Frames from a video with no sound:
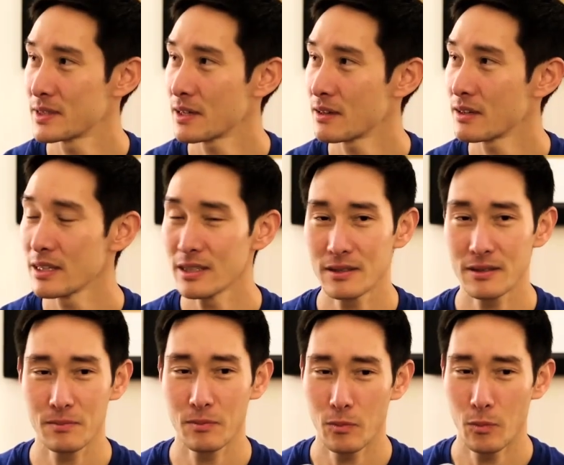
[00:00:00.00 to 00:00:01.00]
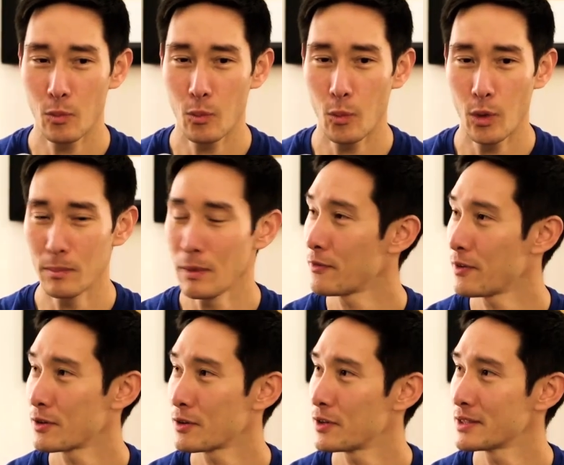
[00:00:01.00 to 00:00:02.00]
TRE is one of my
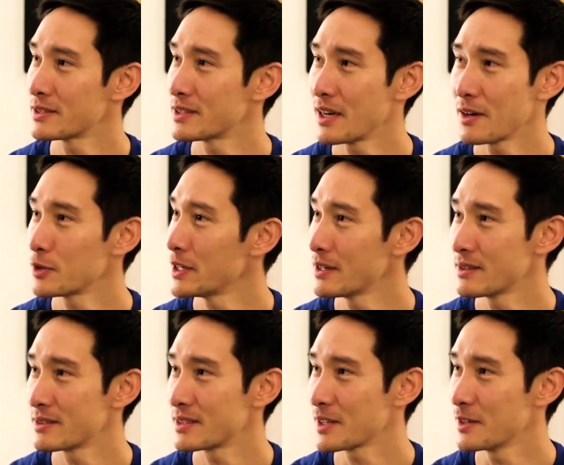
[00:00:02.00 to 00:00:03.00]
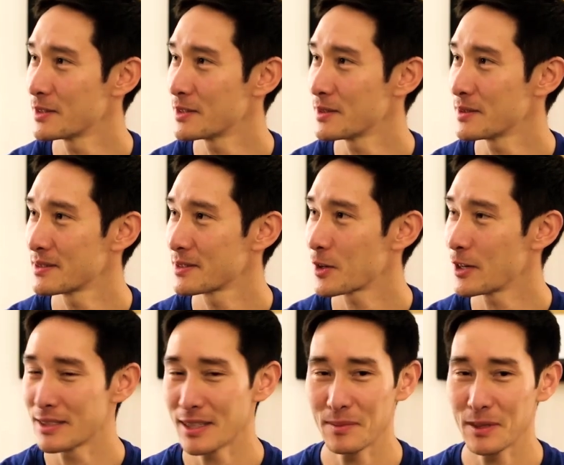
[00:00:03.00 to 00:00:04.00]
favorite events every year to go to.
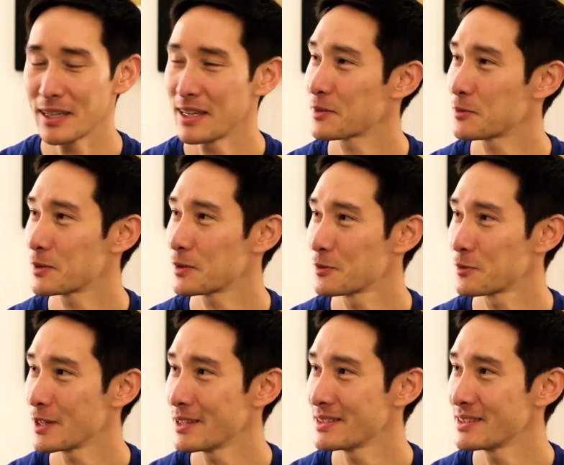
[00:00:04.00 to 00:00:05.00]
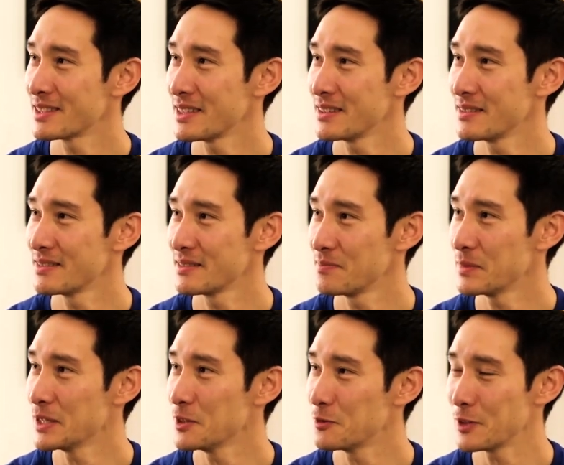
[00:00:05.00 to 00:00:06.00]
Great time to connect with old friends and
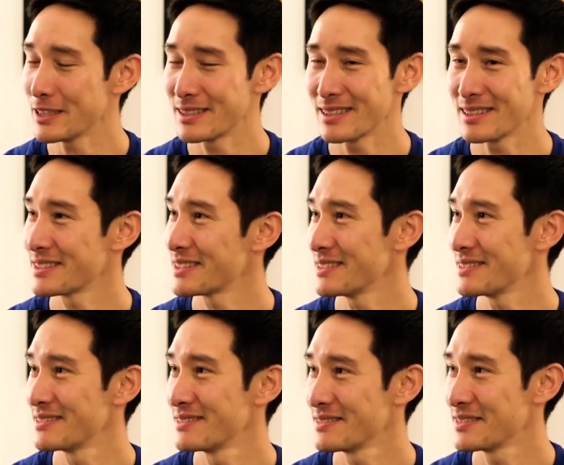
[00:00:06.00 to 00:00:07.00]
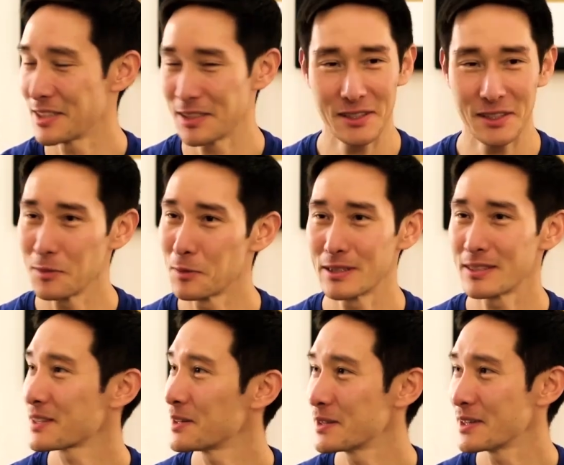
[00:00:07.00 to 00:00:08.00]
meet new faces and just see what's
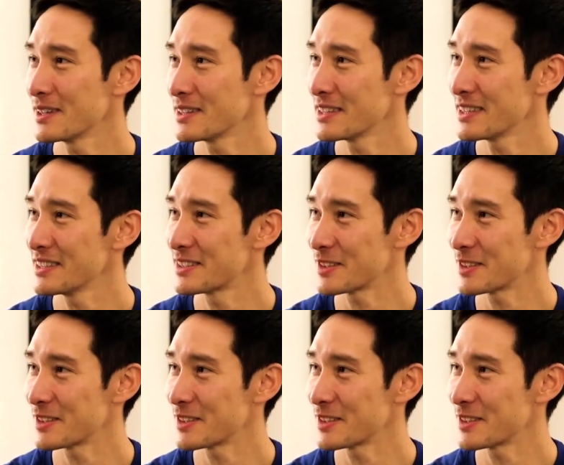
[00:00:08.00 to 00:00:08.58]
going on in the industry.